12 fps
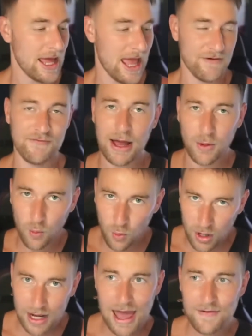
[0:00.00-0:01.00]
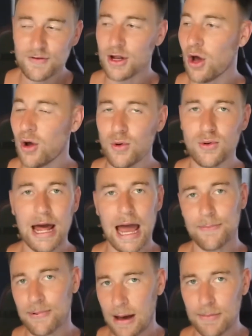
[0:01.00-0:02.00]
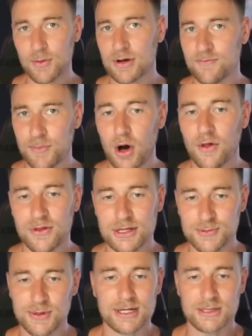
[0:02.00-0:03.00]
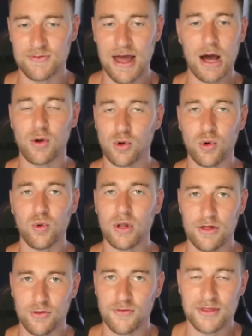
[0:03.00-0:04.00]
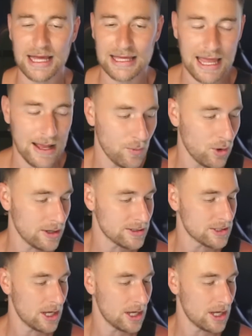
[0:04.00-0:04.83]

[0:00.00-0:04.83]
If I would have known, I probably would have bought this because of how cool I thought that game was.